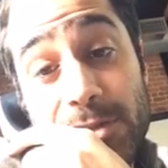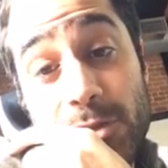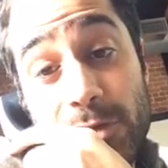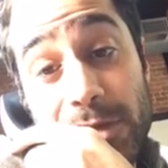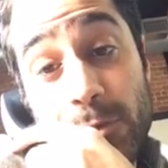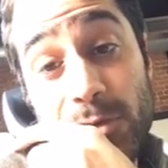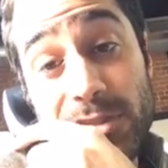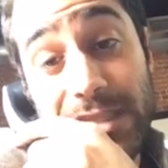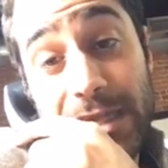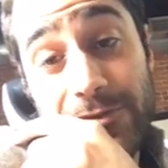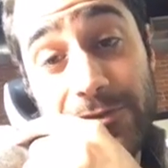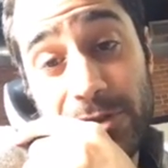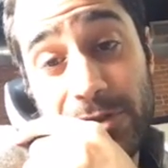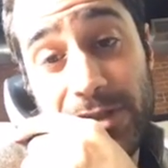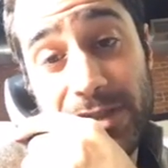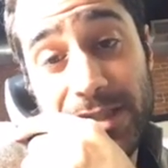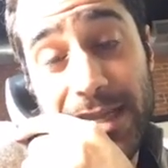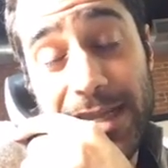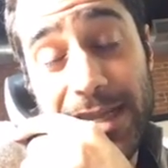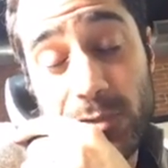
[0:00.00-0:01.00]
So it was
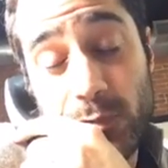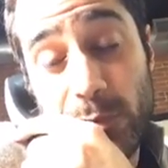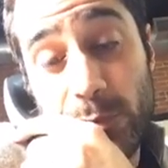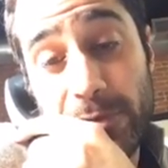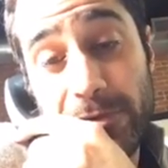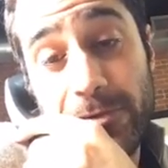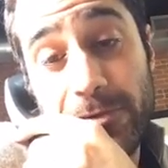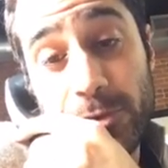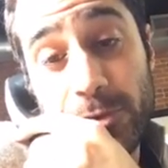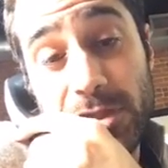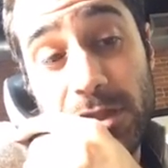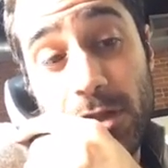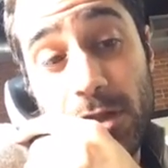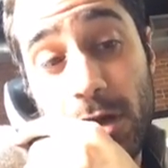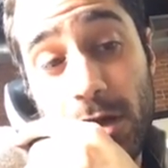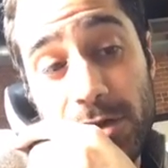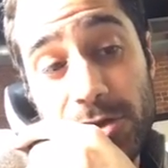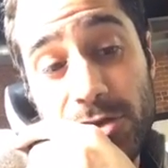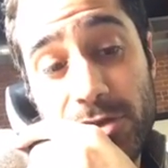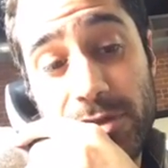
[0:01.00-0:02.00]
definitely the case when we first
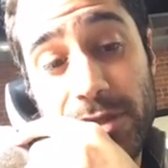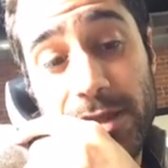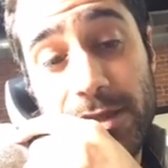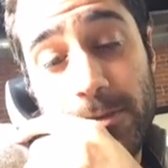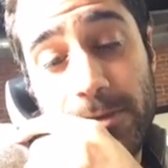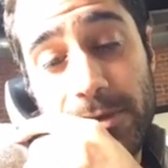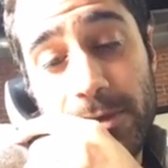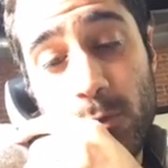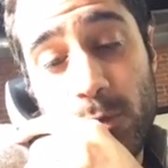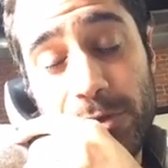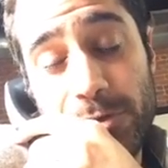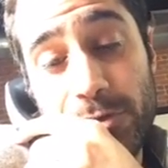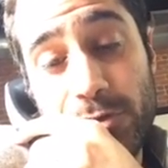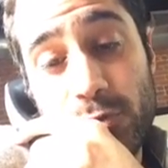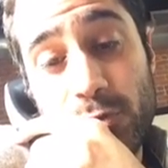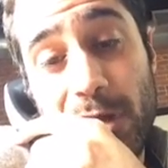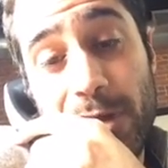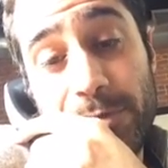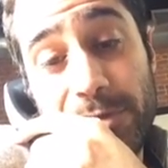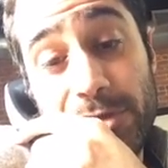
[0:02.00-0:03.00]
launched that what you're
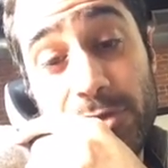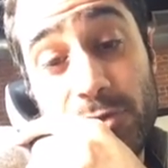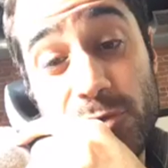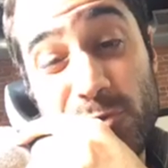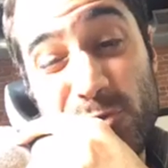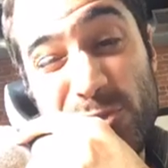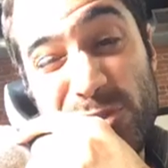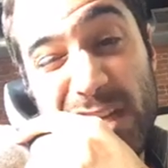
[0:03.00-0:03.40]
describing is true.